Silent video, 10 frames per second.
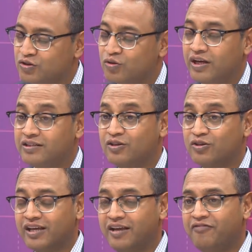So that's,
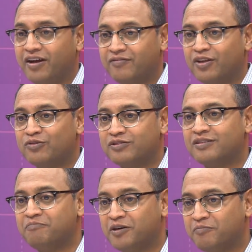you're saying
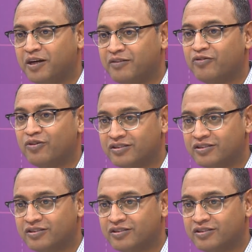5,000 per month for